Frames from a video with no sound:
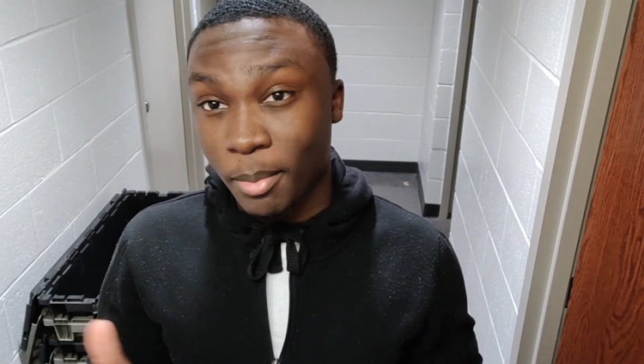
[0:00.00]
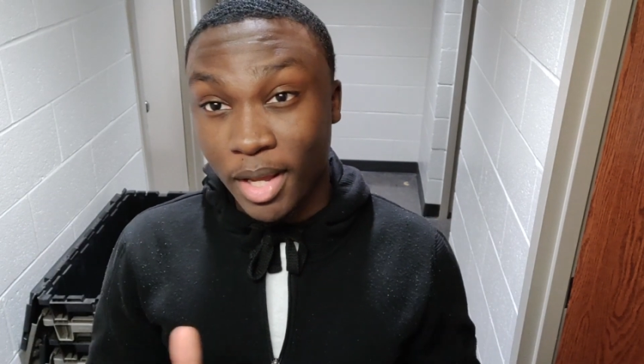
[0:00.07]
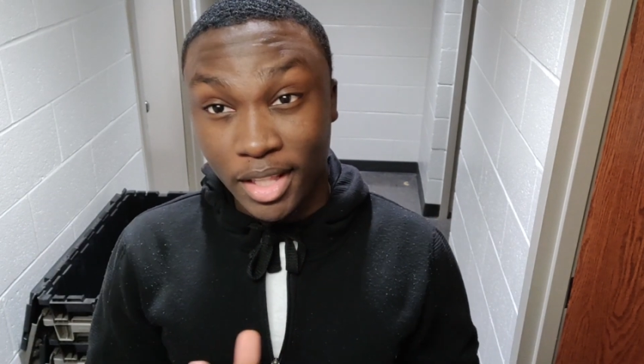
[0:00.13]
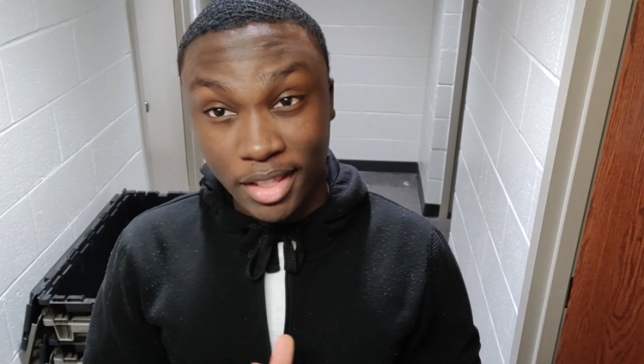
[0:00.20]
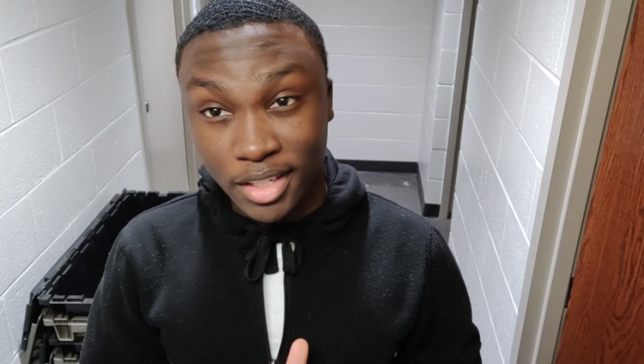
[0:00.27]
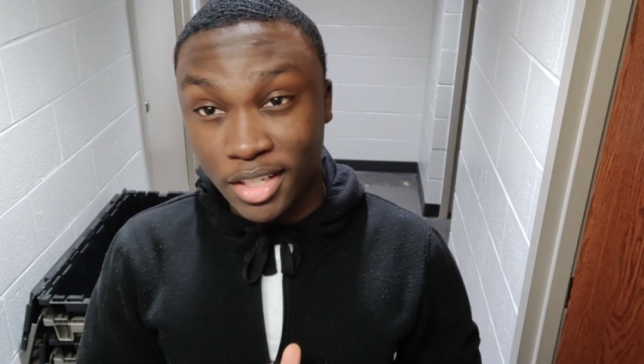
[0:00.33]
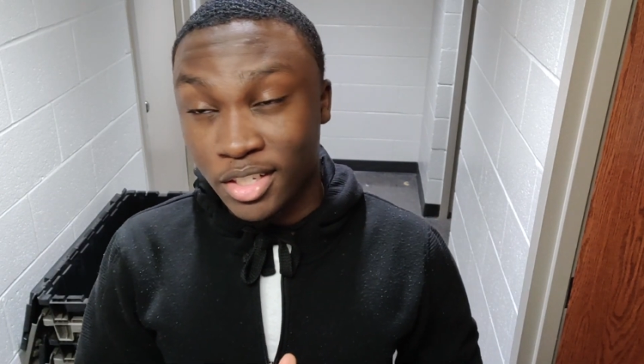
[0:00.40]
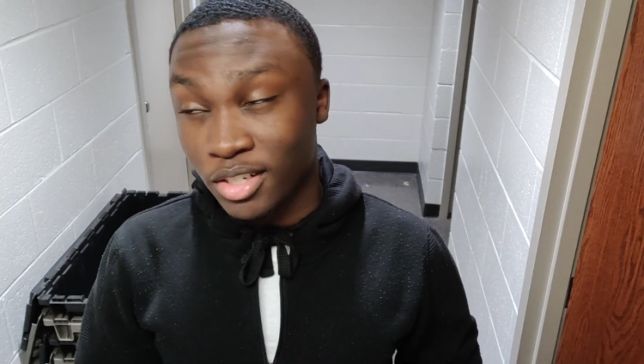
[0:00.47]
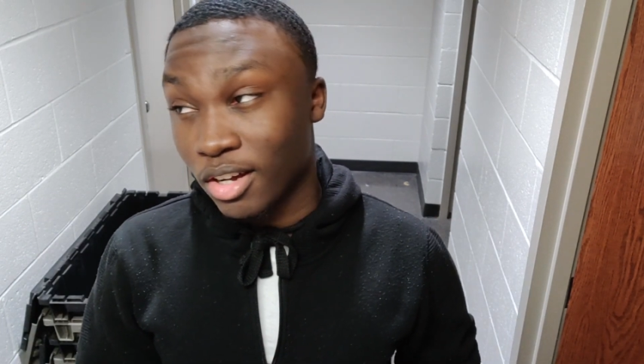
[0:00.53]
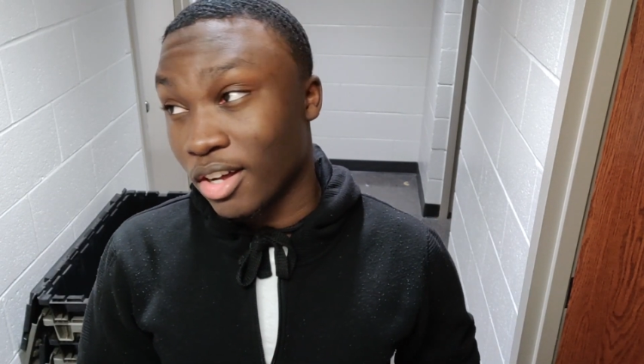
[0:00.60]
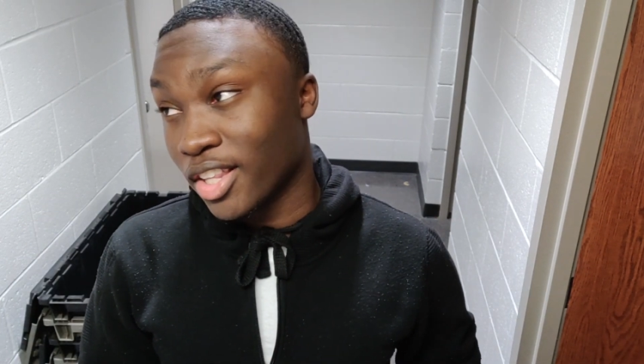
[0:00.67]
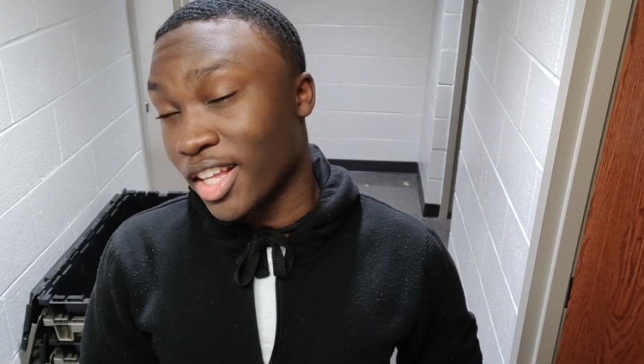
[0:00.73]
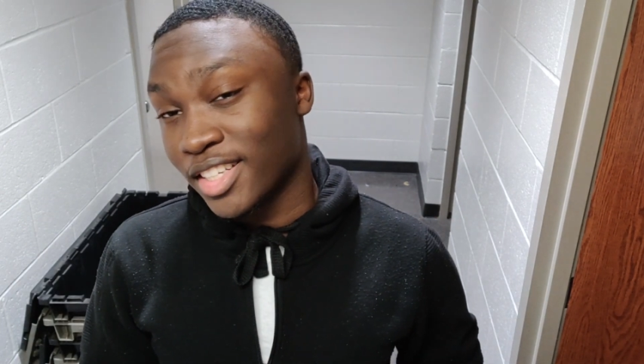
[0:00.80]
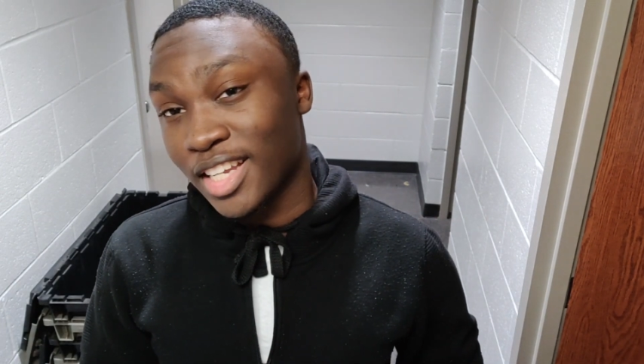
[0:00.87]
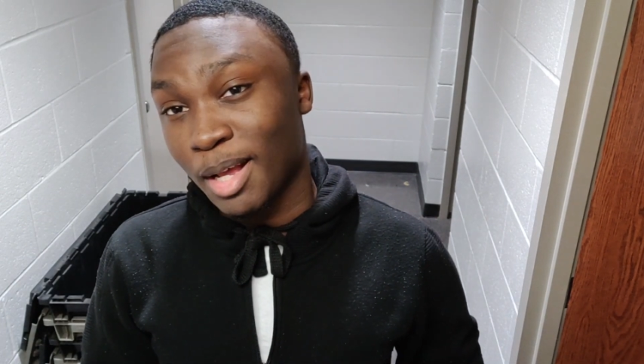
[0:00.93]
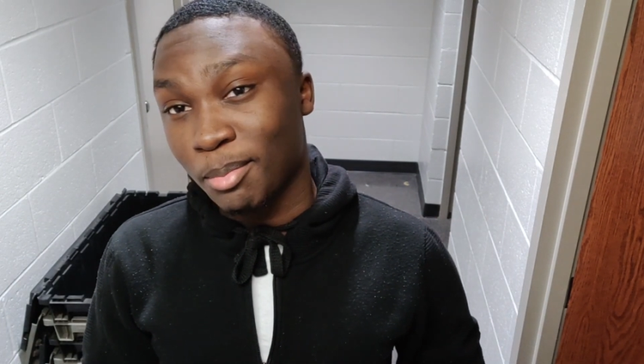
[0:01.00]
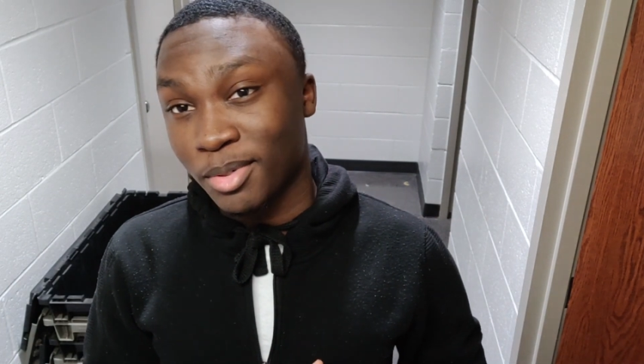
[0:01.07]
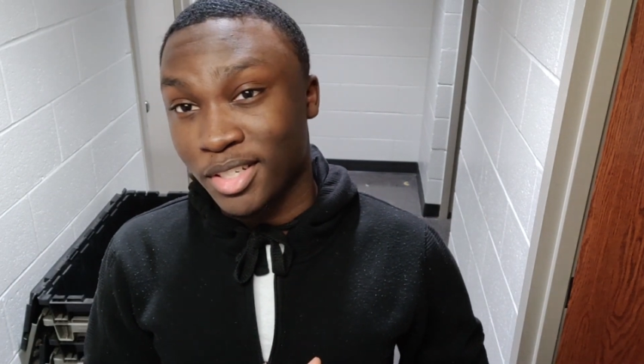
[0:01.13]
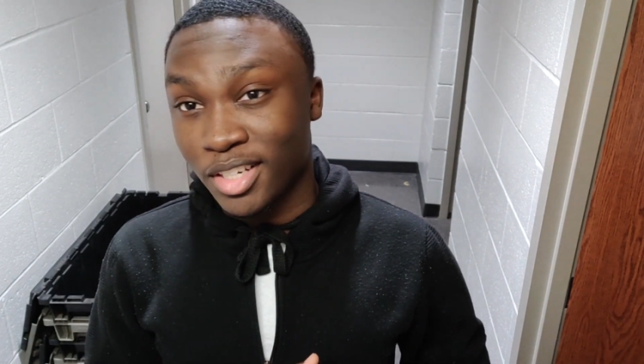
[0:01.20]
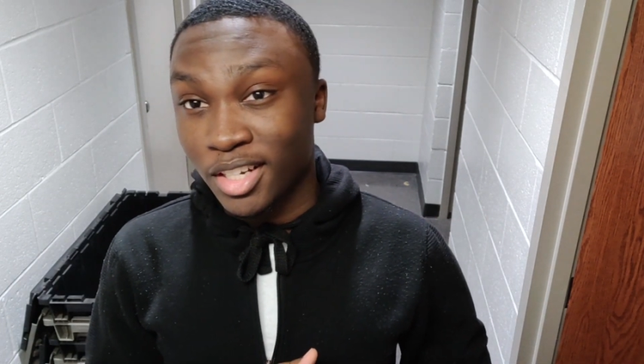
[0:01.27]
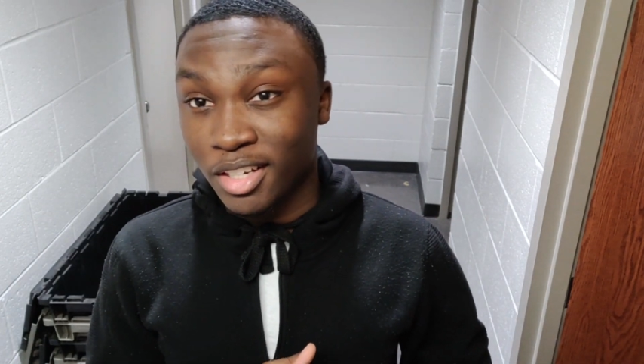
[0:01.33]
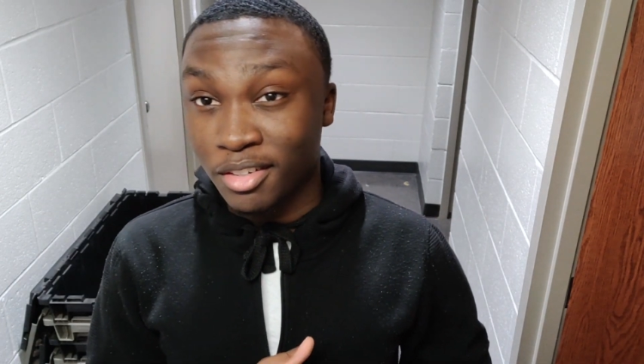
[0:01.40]
methods, all that type of
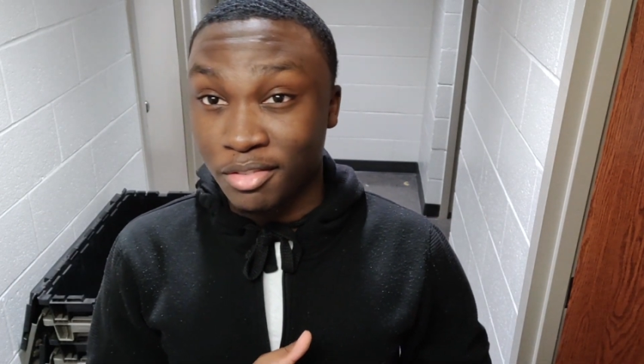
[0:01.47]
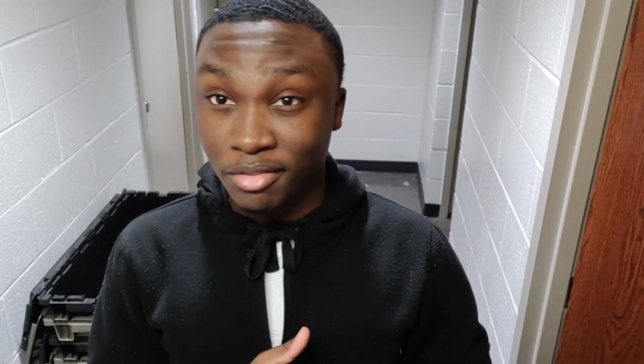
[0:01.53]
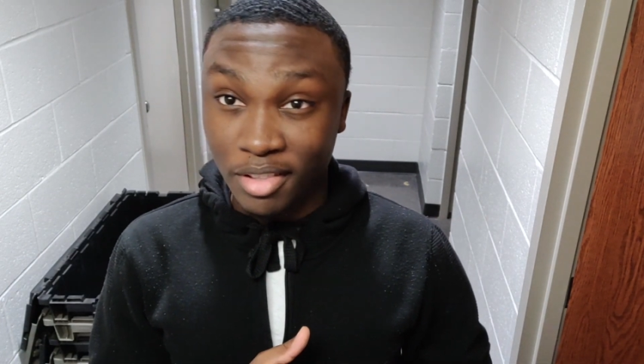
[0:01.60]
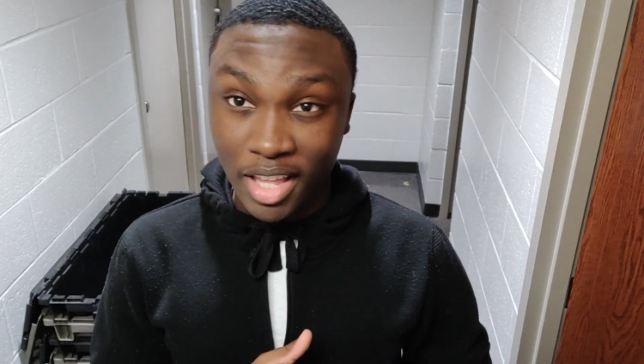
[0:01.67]
stuff,